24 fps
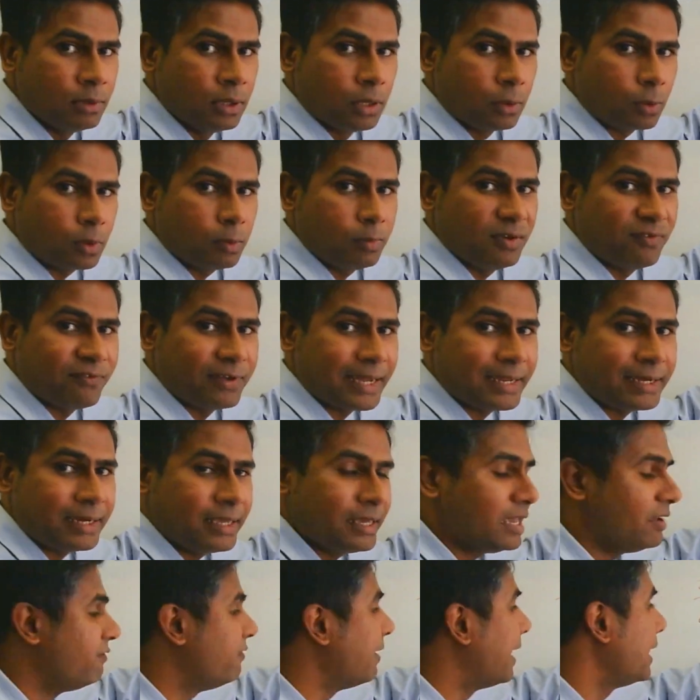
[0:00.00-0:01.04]
We'll be finding
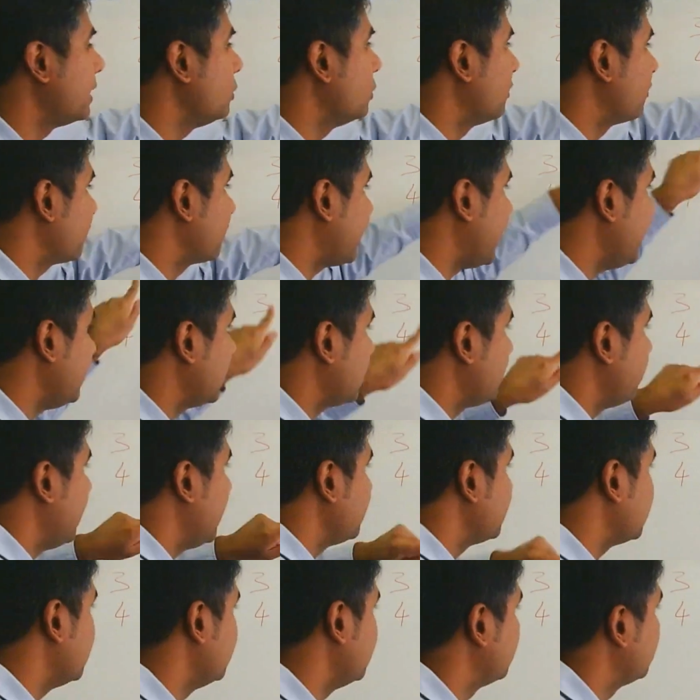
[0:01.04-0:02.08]
a value of k that
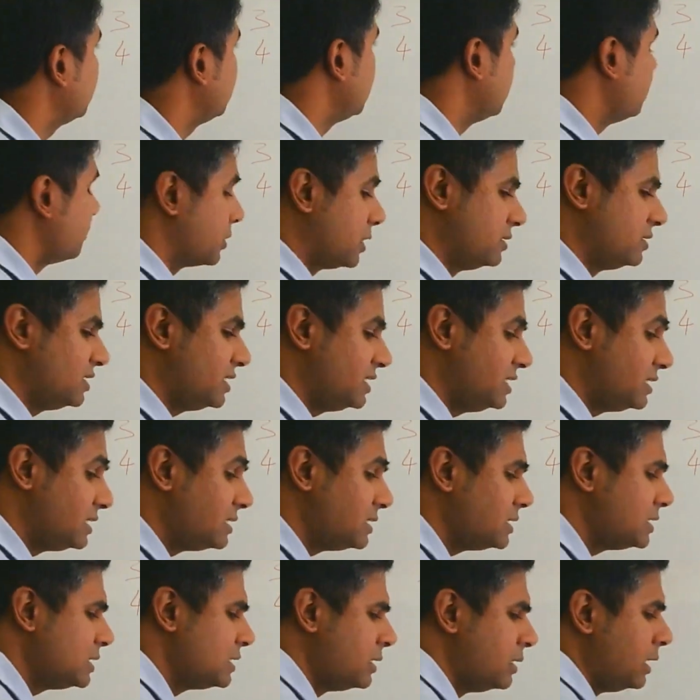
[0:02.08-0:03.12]
makes the system
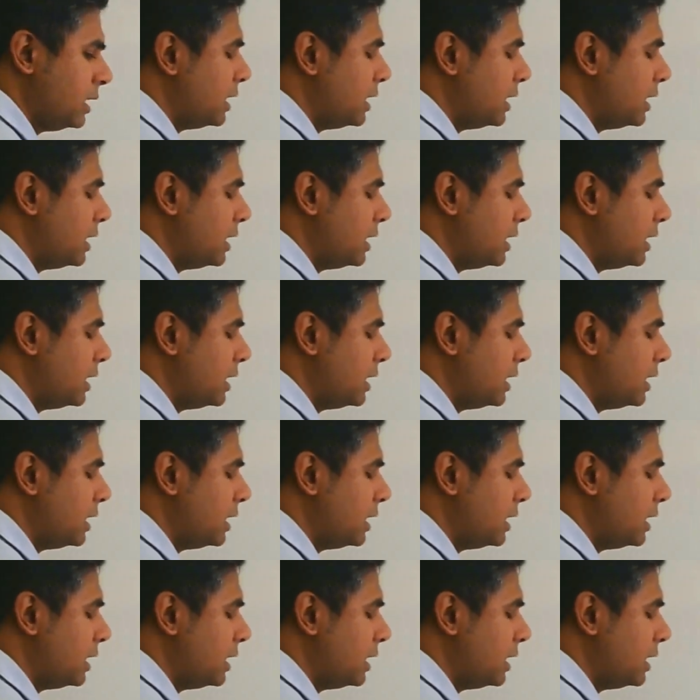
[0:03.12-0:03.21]
consistent.